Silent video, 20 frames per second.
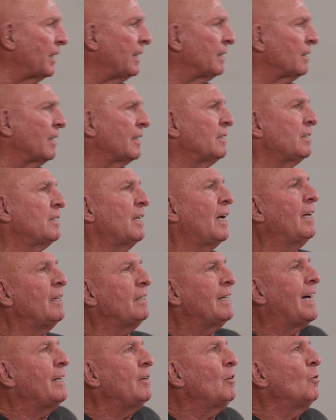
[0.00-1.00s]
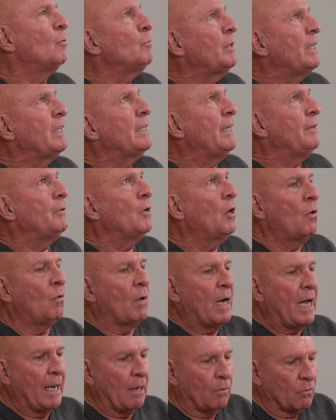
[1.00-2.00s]
And because I don't really know
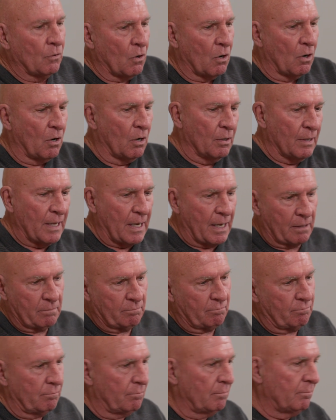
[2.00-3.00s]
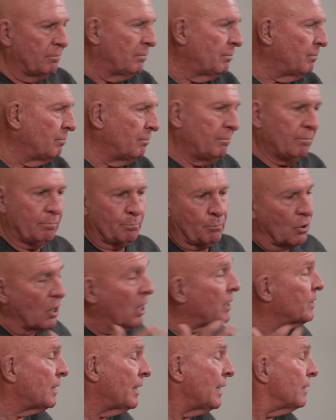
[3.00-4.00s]
how long that
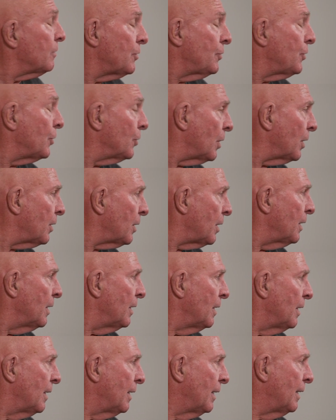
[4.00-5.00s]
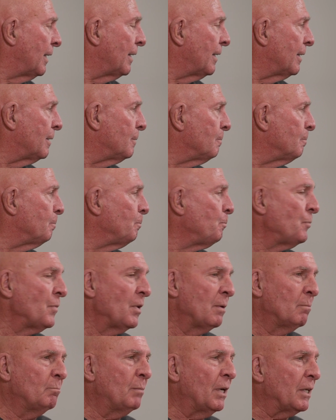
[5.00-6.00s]
process took.
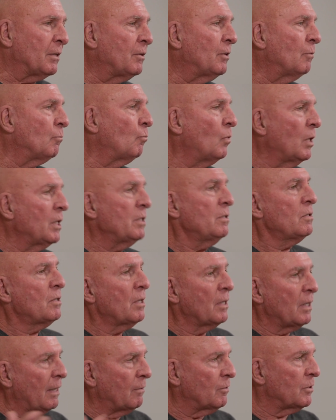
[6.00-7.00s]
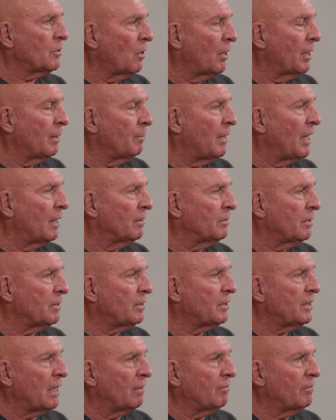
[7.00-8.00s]
But the ones that I was talking about in the
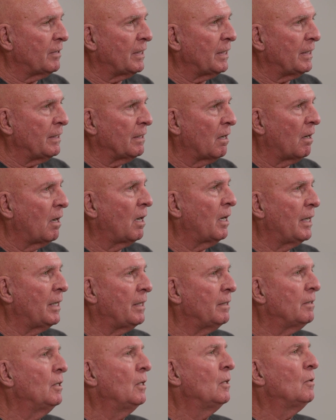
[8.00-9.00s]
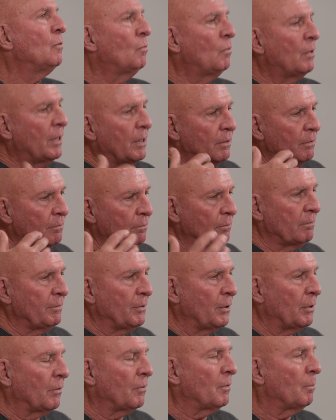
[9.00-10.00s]
79, where,
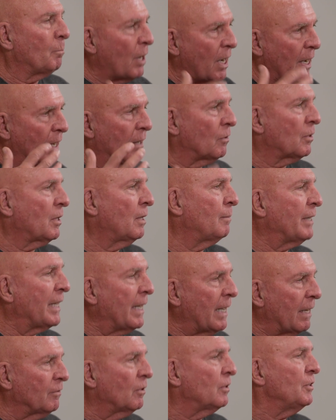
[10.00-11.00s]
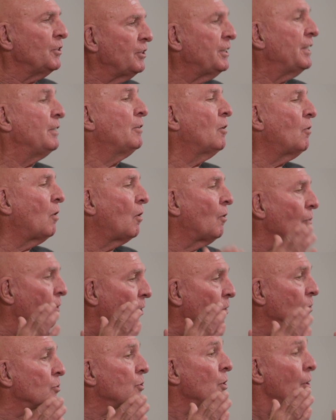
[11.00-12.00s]
you know, the bile coming out, she called
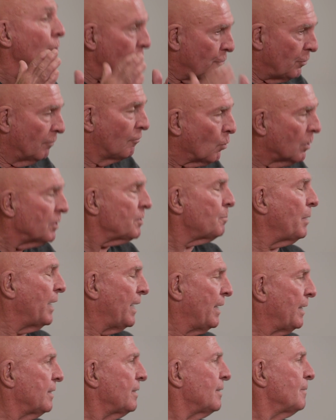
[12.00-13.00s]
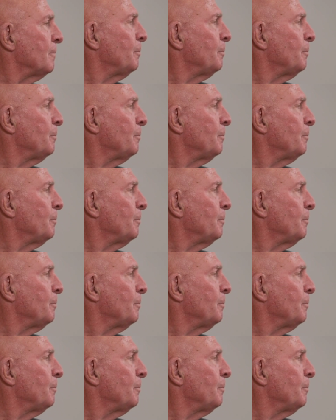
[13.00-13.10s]
those divorce paintings.